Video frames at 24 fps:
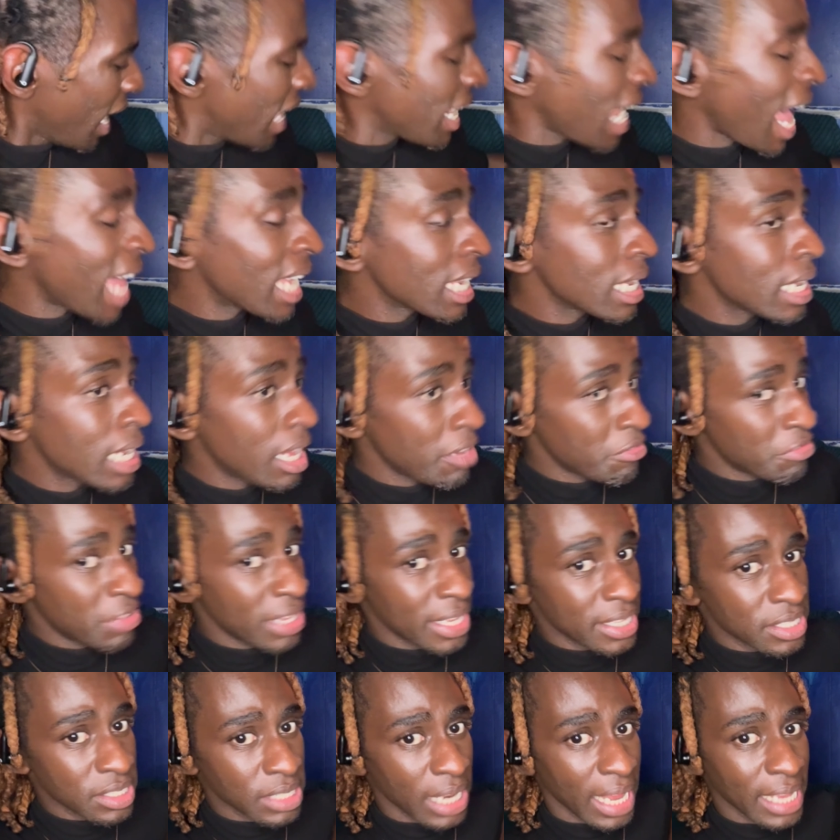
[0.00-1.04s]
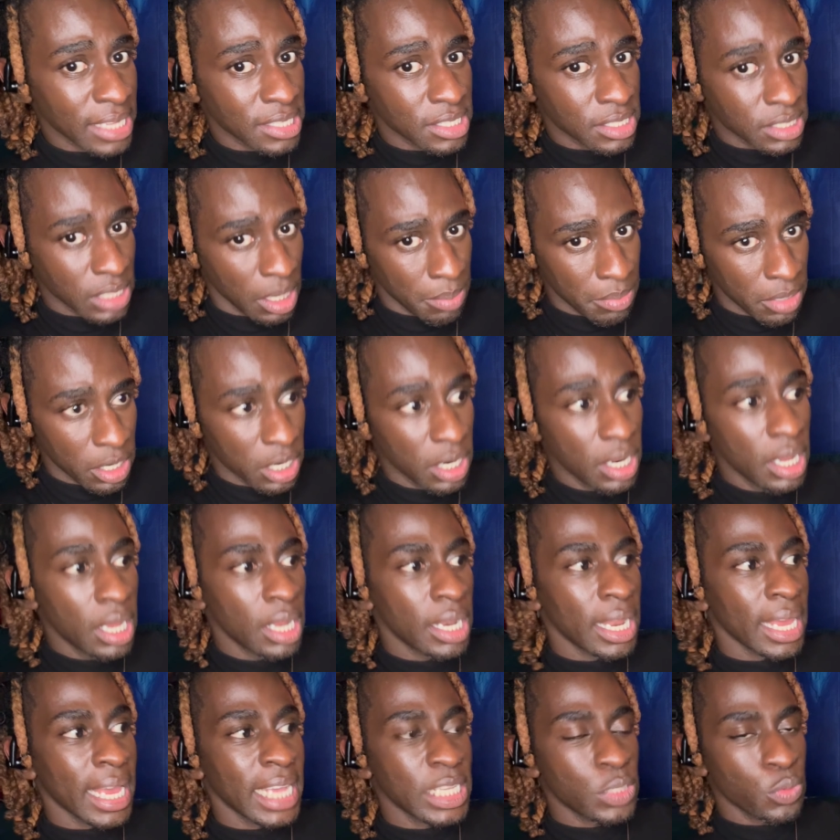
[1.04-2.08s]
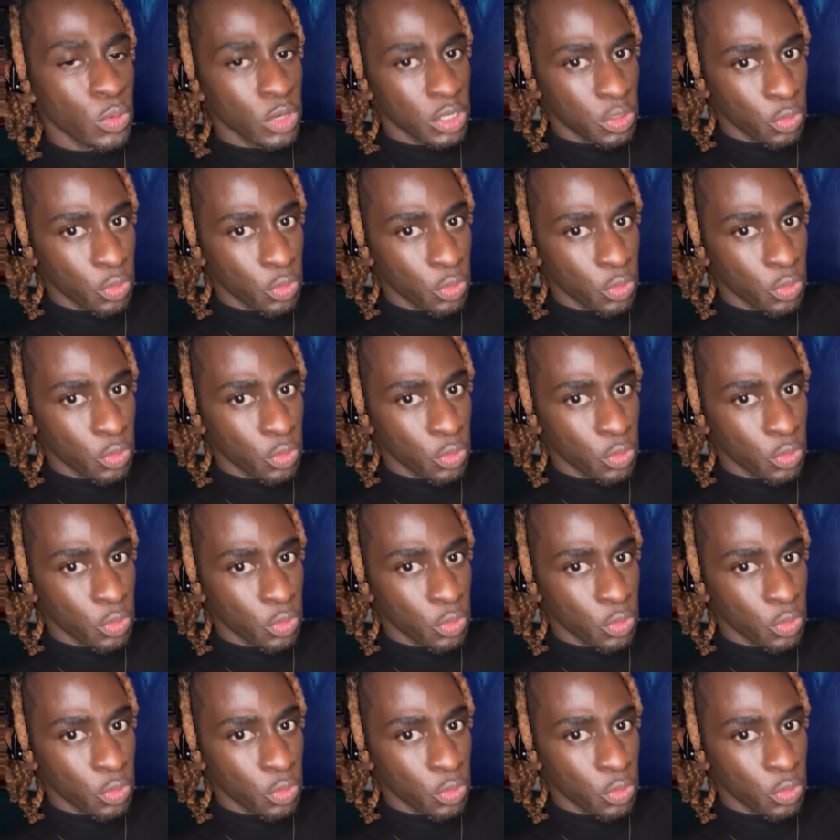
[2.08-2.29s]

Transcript: And I love this like summer. Like as